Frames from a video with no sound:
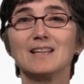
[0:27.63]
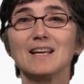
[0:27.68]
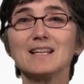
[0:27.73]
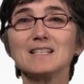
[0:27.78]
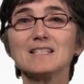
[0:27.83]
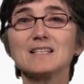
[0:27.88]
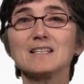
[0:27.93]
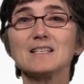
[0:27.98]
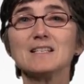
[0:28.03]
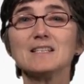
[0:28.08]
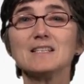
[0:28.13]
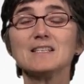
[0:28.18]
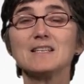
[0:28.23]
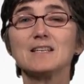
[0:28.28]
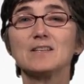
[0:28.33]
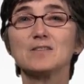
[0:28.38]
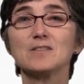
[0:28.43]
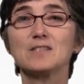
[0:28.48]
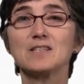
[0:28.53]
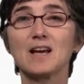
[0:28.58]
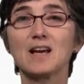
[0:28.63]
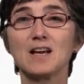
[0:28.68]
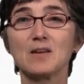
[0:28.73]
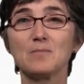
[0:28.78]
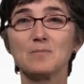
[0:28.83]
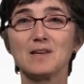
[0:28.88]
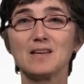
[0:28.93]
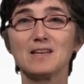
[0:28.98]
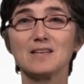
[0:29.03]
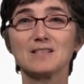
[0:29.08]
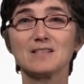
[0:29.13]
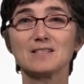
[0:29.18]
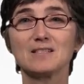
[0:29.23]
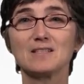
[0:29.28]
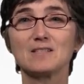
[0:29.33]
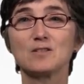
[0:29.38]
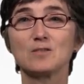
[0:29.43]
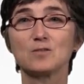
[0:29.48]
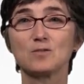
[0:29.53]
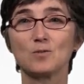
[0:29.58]
Let's consider
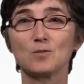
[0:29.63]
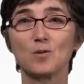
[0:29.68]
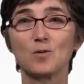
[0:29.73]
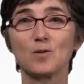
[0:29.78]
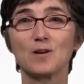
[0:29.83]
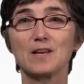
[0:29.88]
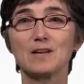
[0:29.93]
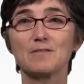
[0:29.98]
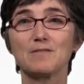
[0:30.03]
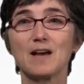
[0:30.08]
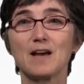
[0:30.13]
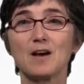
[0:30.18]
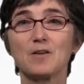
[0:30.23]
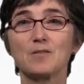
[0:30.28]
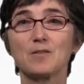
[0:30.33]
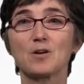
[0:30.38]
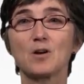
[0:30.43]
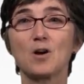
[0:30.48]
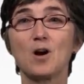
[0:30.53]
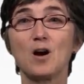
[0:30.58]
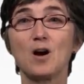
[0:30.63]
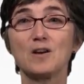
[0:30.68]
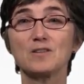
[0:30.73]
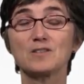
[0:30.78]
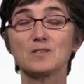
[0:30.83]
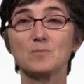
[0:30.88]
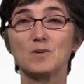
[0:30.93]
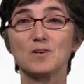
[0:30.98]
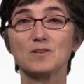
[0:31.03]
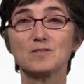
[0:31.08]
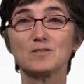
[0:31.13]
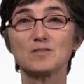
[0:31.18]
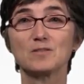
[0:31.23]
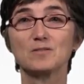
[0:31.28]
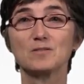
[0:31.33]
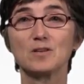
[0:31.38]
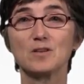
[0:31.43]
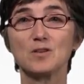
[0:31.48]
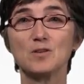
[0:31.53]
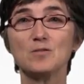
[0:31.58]
Timaeus' story of how the cosmos,
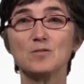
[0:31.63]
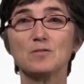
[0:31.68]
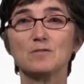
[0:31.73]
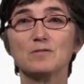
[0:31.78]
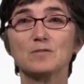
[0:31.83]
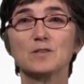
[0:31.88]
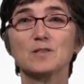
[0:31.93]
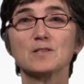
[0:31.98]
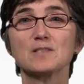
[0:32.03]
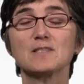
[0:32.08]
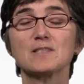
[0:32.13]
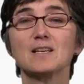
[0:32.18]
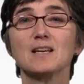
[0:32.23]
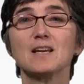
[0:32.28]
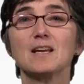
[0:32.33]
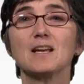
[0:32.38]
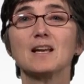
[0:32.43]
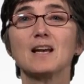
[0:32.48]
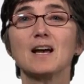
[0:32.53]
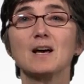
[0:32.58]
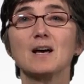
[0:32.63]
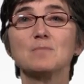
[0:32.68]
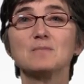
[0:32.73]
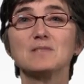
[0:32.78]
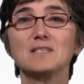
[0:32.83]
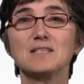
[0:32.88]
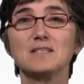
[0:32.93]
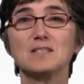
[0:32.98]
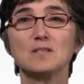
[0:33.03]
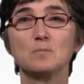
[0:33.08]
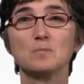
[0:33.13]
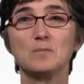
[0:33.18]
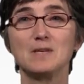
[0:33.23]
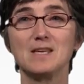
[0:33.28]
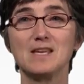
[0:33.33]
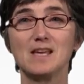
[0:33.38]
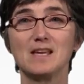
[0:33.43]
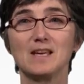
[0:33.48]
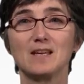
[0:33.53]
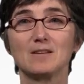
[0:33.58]
or the universe, comes into
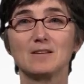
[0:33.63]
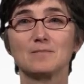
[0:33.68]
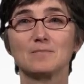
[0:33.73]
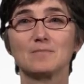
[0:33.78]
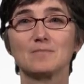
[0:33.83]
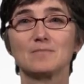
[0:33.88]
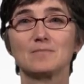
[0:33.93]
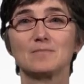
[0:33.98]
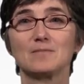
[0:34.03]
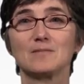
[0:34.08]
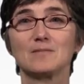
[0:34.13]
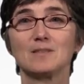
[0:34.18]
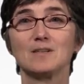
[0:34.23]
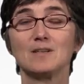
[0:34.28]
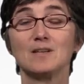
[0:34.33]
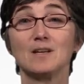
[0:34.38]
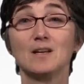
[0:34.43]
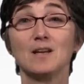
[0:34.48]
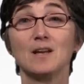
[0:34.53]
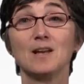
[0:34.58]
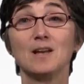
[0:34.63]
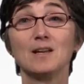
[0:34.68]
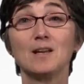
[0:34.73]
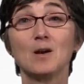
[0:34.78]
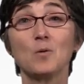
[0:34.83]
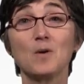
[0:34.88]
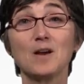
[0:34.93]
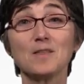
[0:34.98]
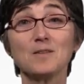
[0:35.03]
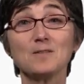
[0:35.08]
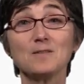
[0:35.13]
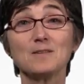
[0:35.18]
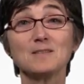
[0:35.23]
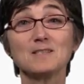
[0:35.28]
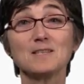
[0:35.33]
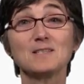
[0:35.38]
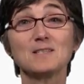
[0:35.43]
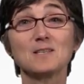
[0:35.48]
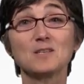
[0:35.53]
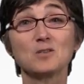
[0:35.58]
being. Now, whether
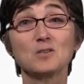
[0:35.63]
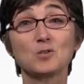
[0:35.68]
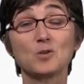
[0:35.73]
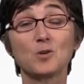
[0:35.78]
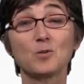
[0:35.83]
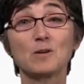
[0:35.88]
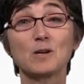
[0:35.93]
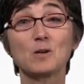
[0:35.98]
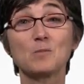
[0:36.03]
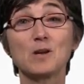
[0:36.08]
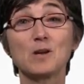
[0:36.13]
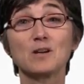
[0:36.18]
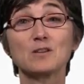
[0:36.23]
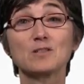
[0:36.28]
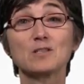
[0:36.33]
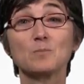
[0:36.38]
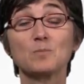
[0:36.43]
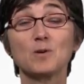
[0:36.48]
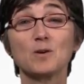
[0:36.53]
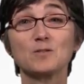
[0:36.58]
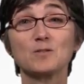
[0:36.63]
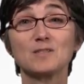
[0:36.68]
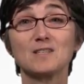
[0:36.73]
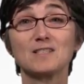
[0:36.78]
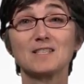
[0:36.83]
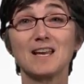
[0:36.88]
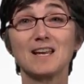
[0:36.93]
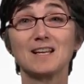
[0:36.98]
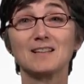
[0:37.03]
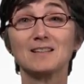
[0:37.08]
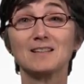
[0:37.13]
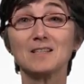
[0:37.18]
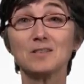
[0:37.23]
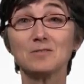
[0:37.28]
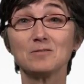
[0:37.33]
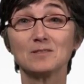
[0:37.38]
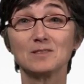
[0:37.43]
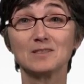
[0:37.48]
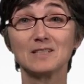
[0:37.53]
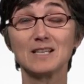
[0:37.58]
this is a story we are supposed to take
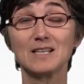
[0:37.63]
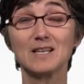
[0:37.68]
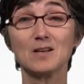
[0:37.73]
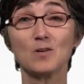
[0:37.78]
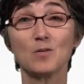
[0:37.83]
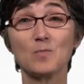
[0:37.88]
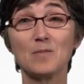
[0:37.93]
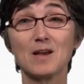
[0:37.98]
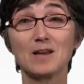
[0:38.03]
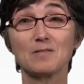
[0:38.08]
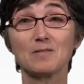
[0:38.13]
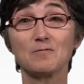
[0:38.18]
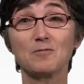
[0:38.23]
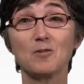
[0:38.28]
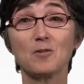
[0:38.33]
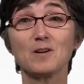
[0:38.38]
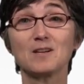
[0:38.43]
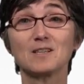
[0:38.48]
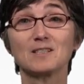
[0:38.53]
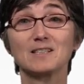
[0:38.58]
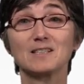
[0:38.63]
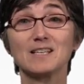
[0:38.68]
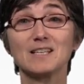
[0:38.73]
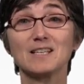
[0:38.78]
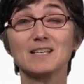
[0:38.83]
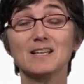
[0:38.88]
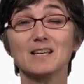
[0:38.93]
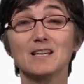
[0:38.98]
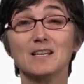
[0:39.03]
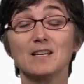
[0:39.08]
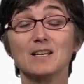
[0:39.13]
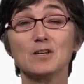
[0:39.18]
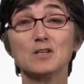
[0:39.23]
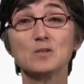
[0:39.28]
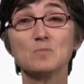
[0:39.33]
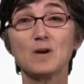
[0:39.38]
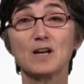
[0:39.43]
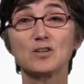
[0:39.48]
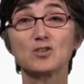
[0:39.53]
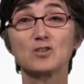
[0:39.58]
literally or metaphorically
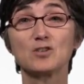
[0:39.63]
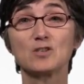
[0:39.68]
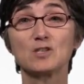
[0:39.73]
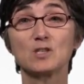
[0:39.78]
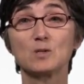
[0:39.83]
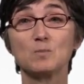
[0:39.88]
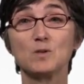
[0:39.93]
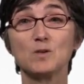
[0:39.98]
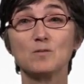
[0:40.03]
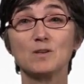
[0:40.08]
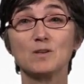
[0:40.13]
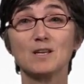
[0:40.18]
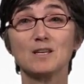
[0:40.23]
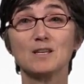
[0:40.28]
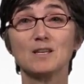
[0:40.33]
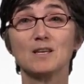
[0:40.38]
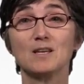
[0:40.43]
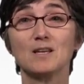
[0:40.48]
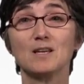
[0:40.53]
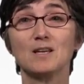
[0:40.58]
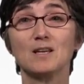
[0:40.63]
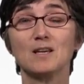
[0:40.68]
is much disputed.